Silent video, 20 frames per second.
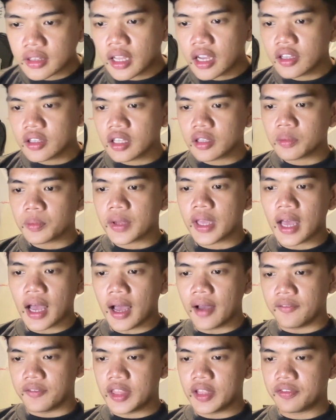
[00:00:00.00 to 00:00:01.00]
now that we
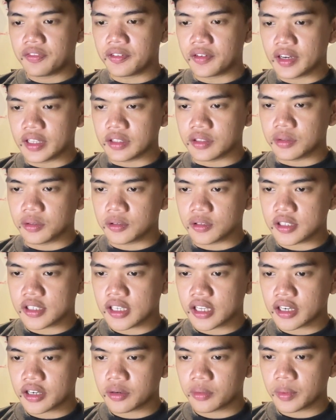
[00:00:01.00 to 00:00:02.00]
have different tools
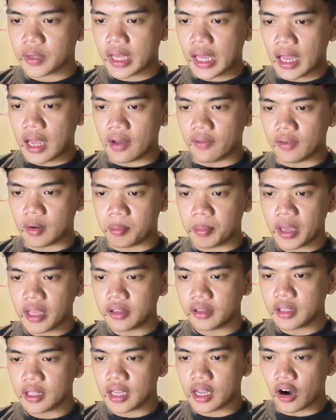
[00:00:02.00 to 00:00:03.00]
here, we have
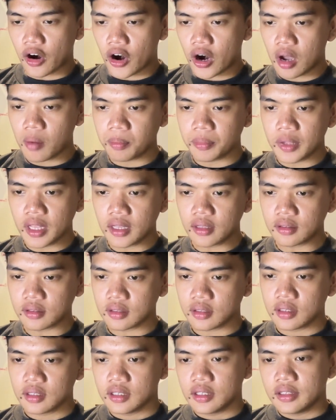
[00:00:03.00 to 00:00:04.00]
append or update,
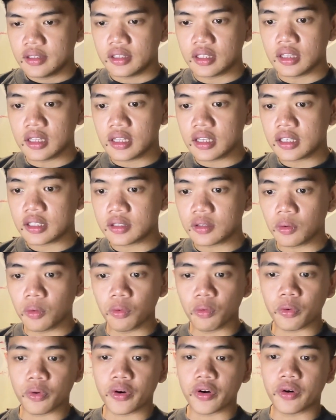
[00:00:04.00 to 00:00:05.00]
delete
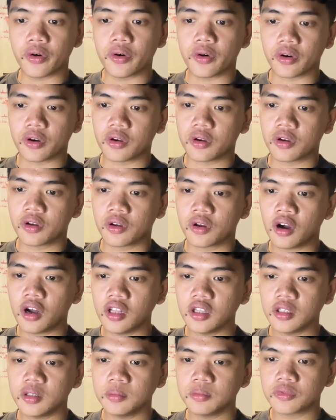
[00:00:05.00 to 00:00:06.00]
or
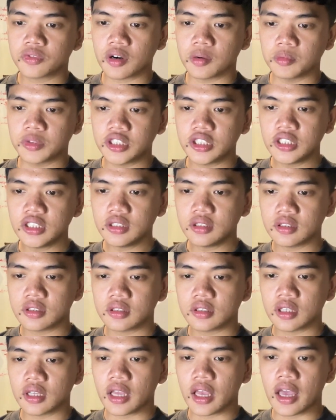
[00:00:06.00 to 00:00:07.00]
column from sheet,
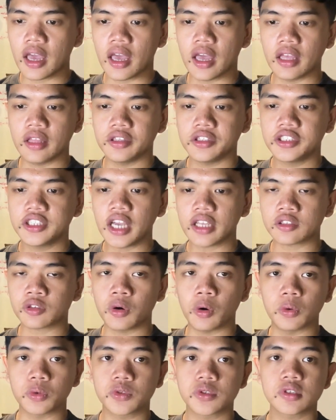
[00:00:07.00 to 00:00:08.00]
and get
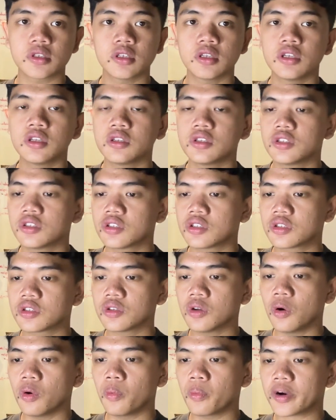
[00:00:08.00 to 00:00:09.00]
rows.
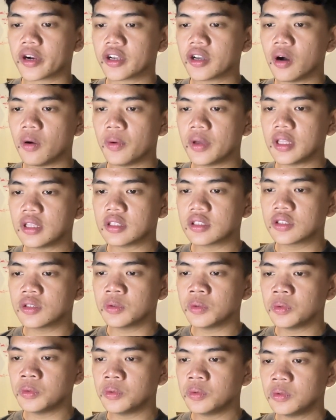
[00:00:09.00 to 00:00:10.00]
So we're going
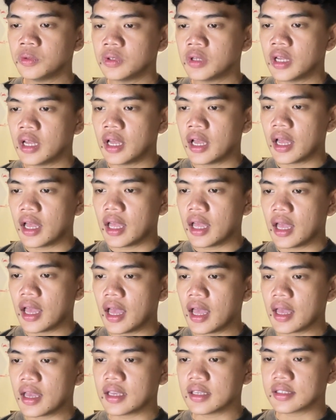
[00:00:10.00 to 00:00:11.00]
to
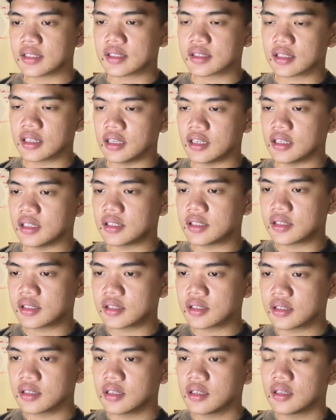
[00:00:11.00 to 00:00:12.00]
ask
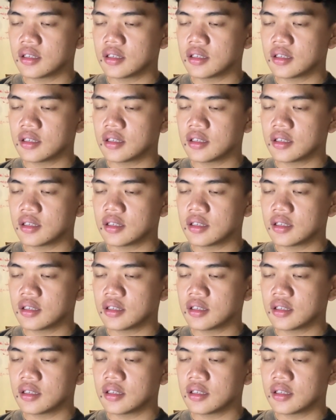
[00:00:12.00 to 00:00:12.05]
this